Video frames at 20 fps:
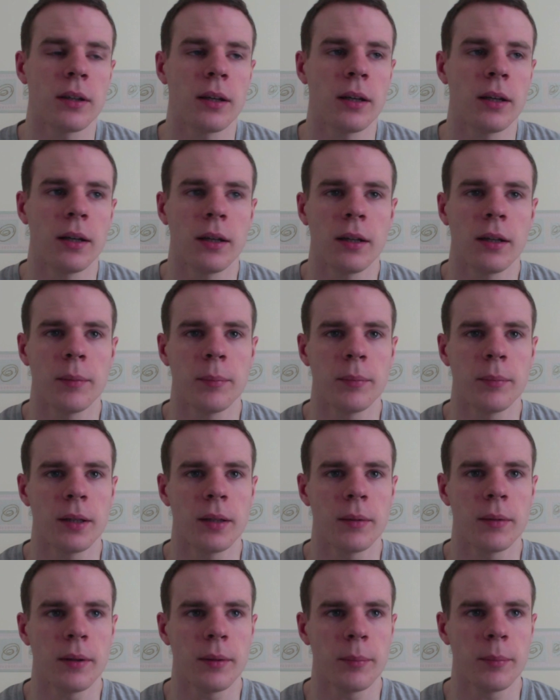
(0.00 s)

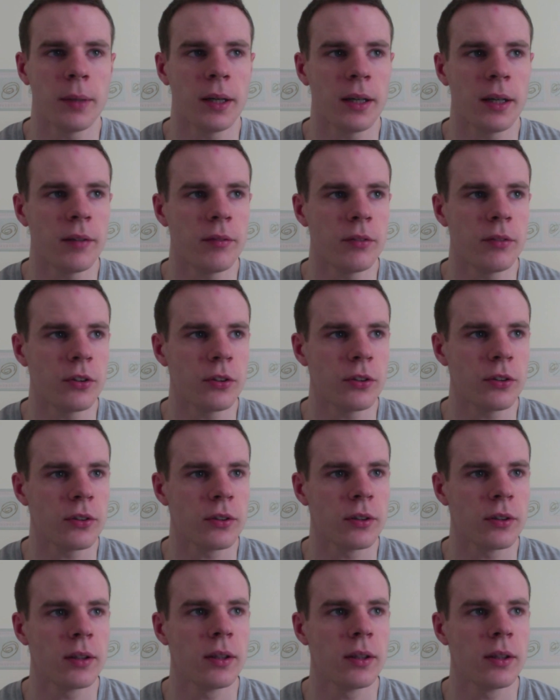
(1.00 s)
It might have just